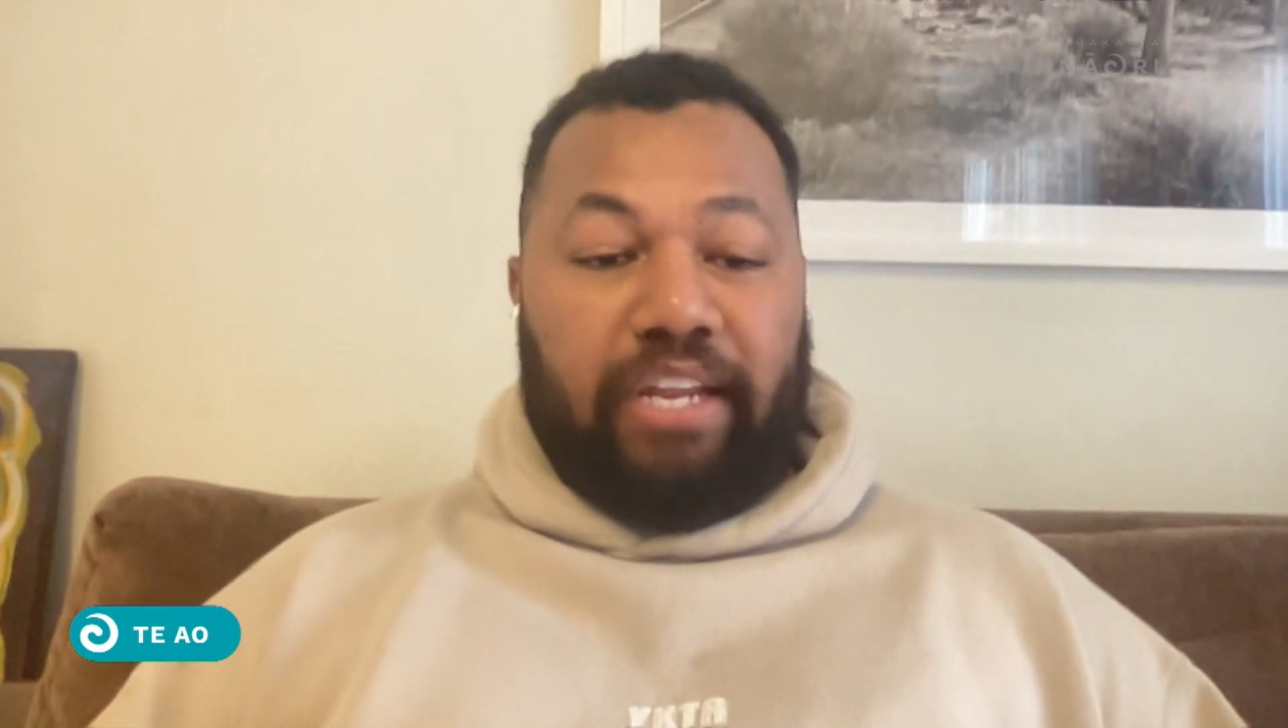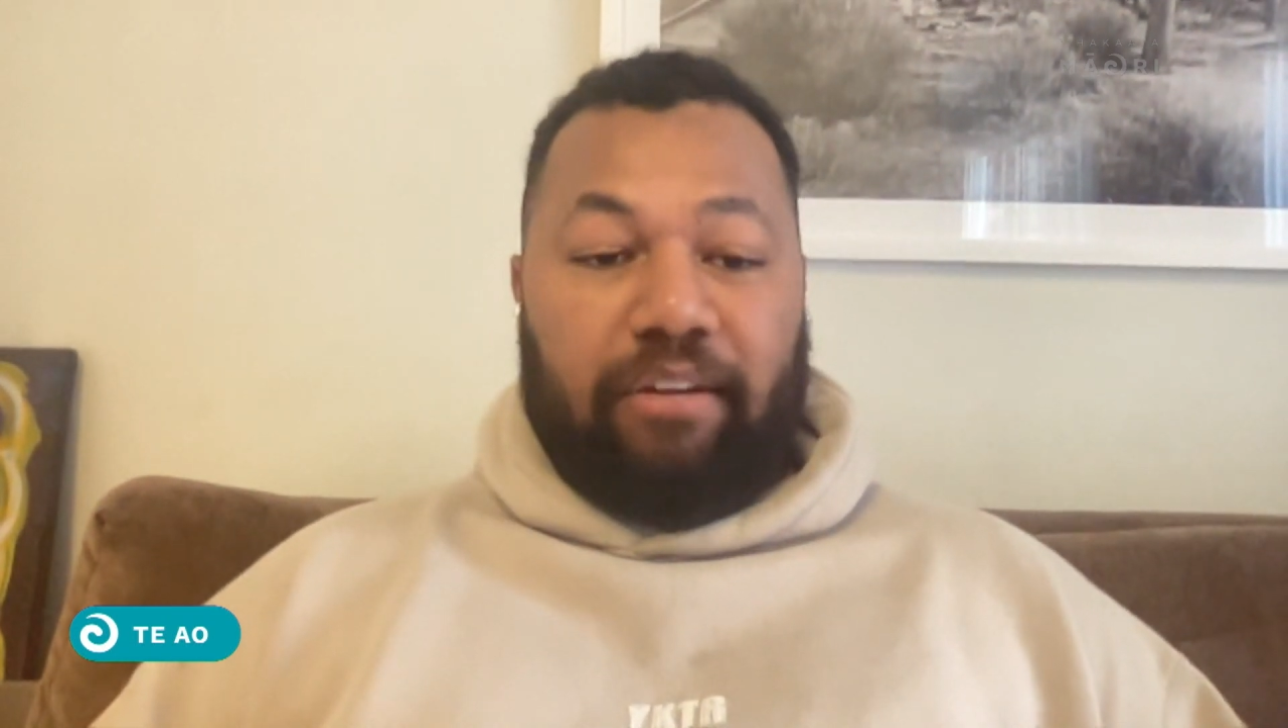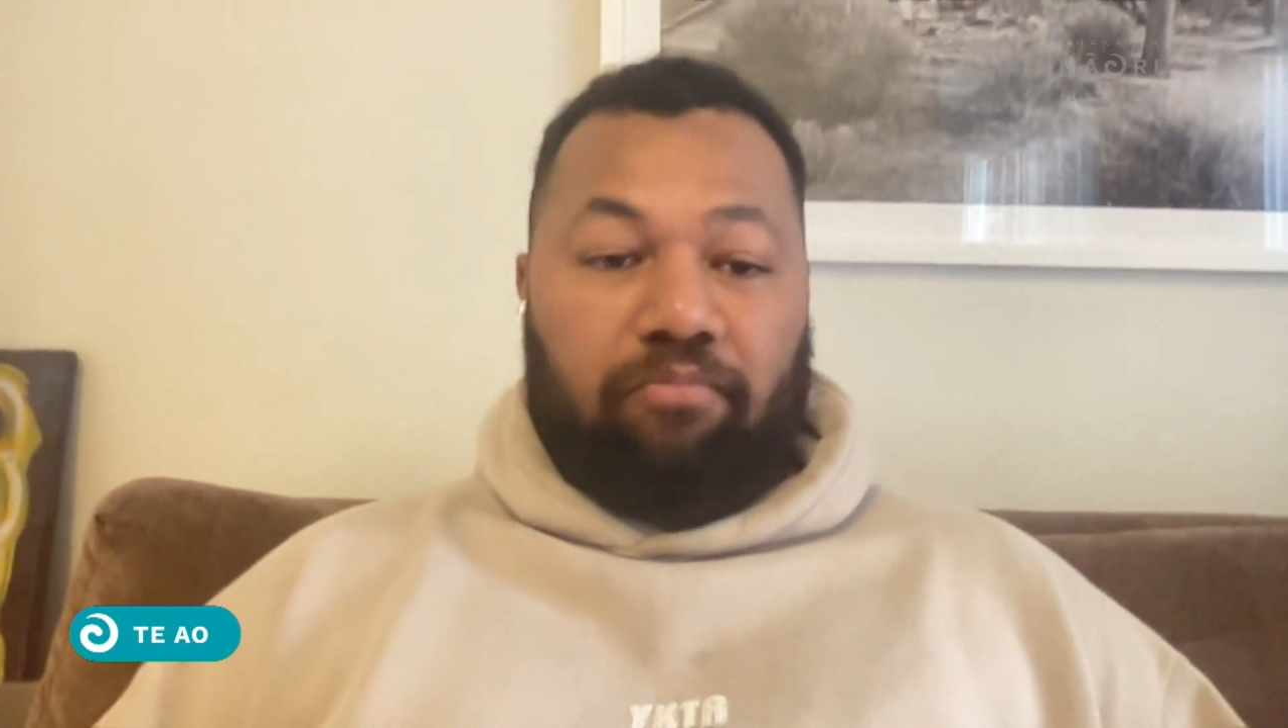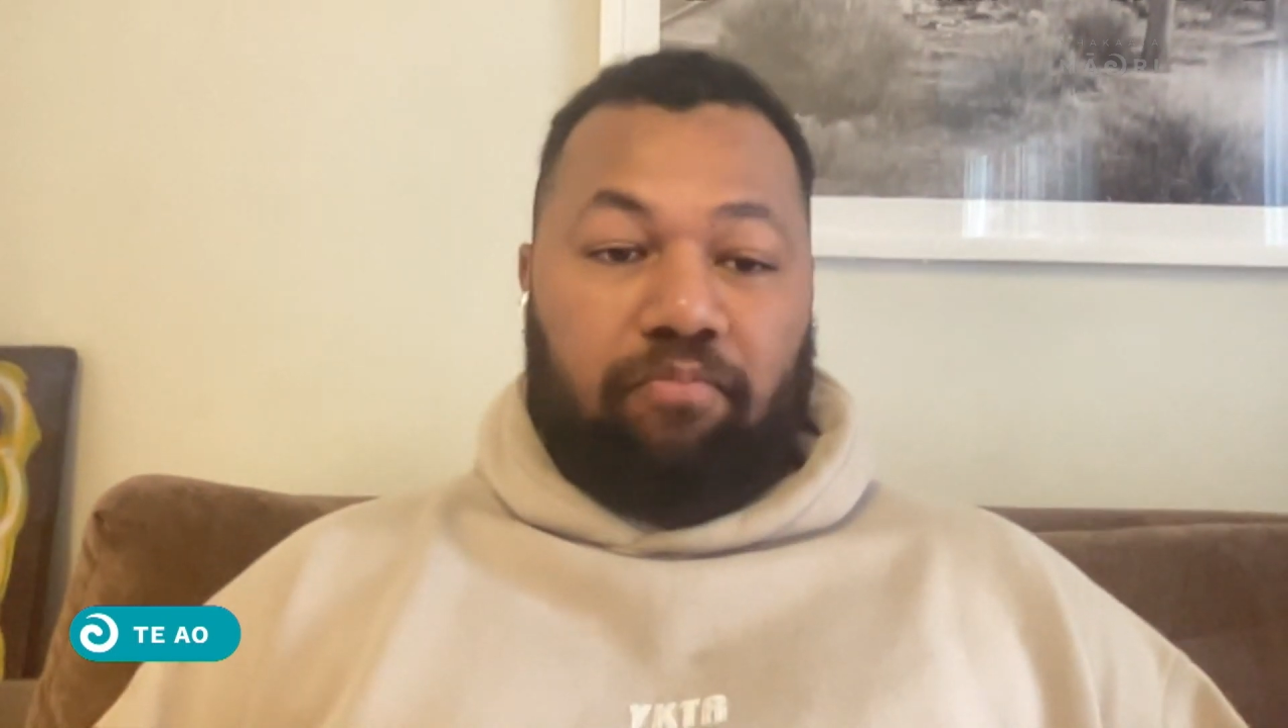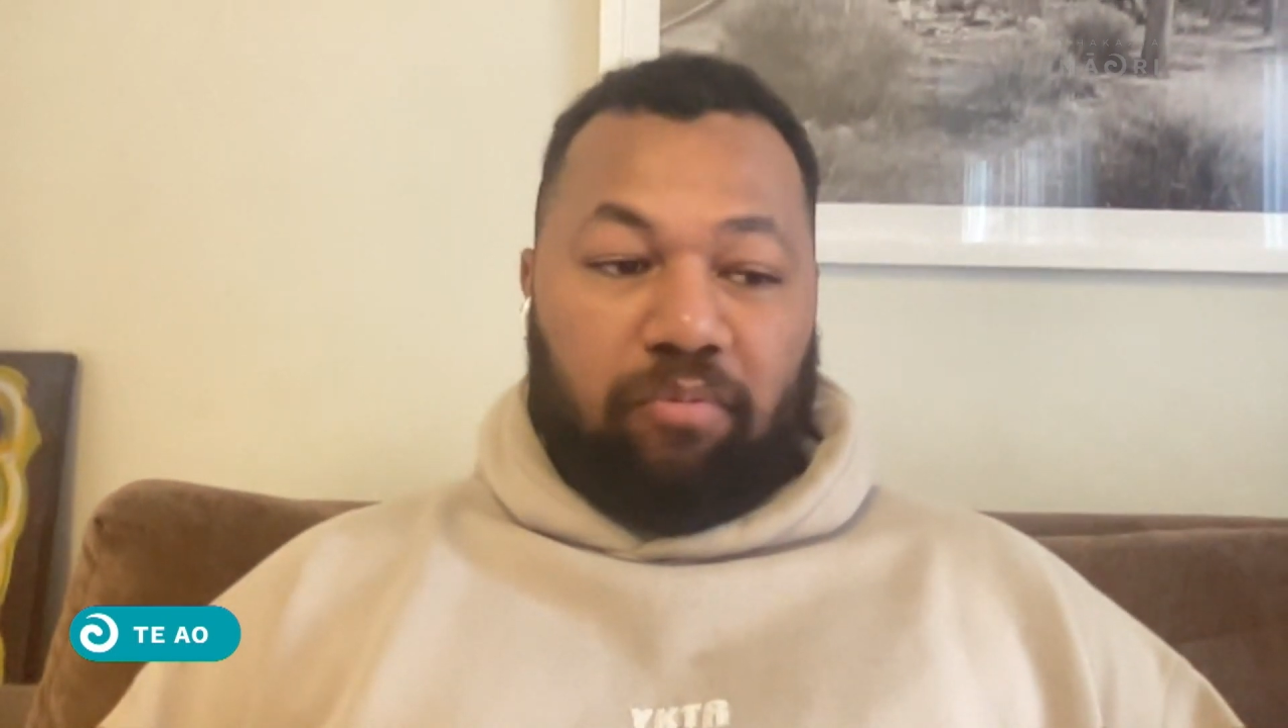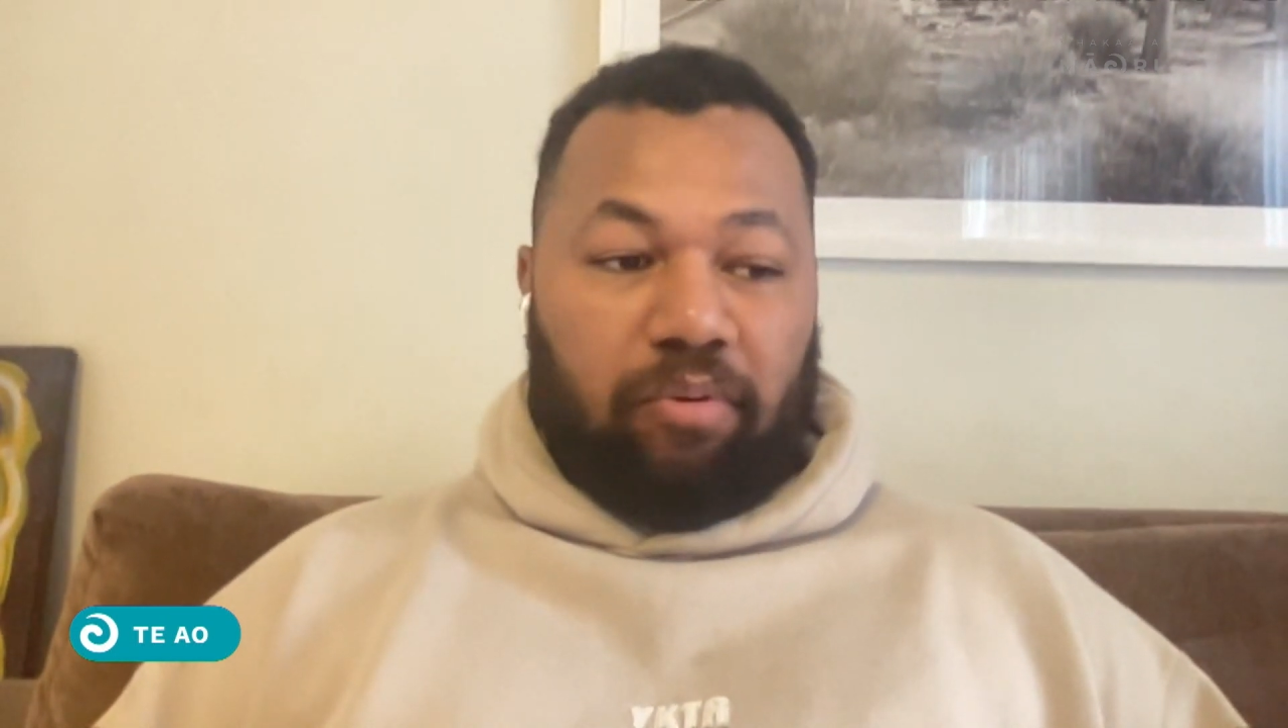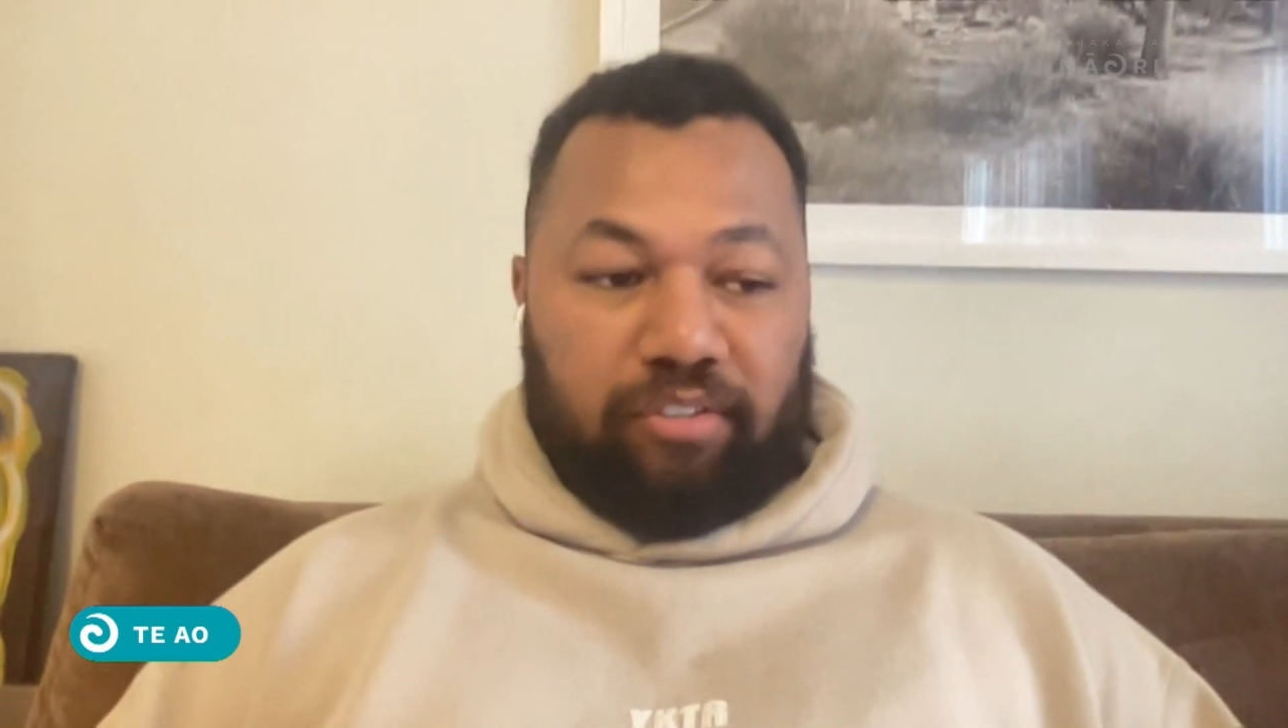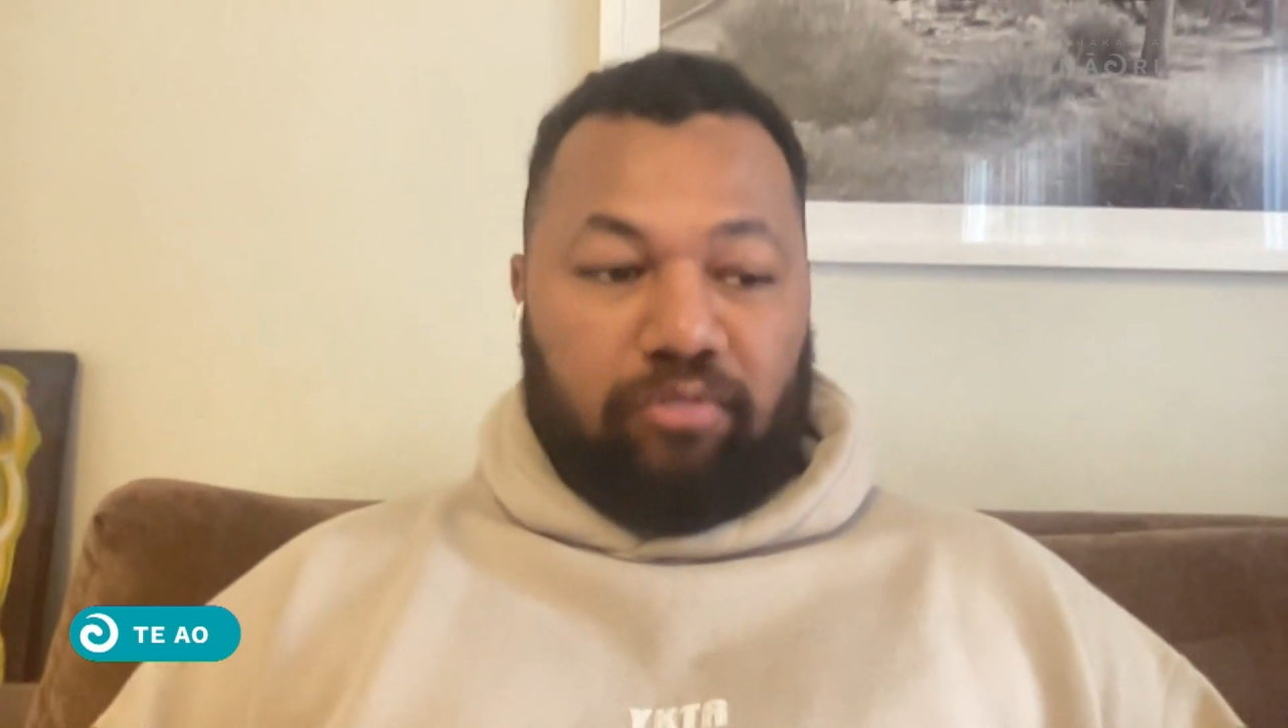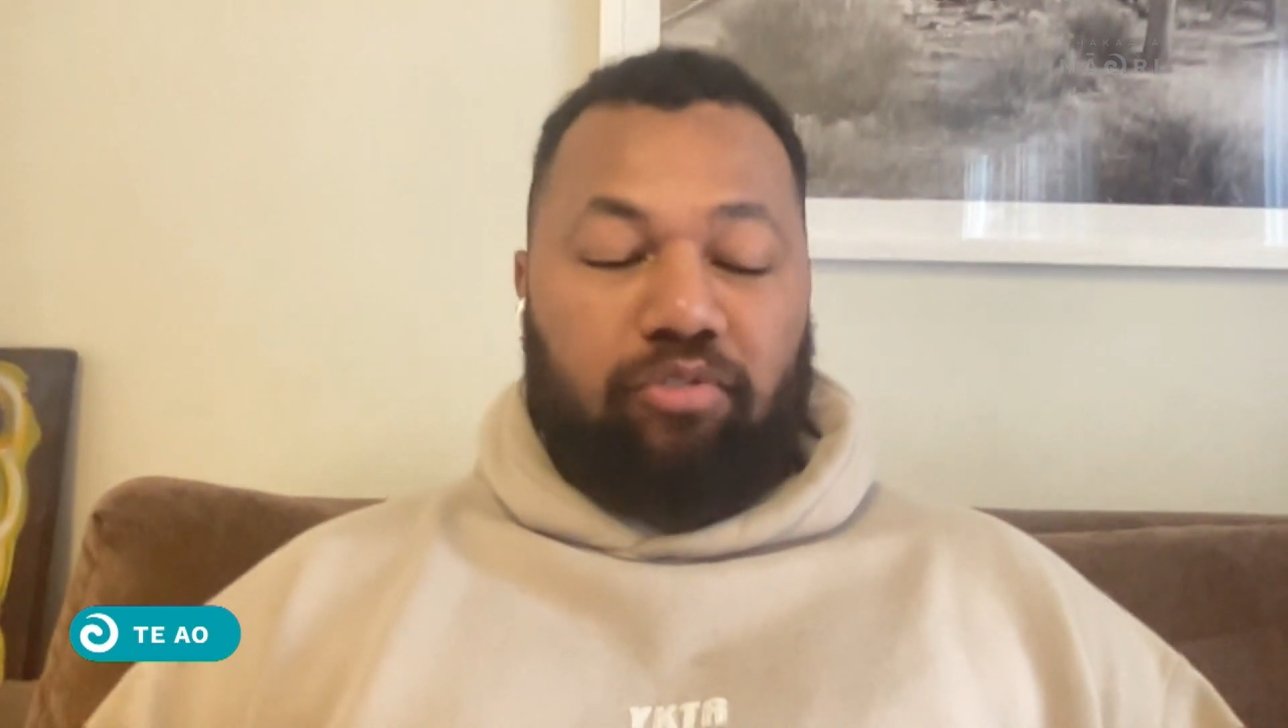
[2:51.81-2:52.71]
but he was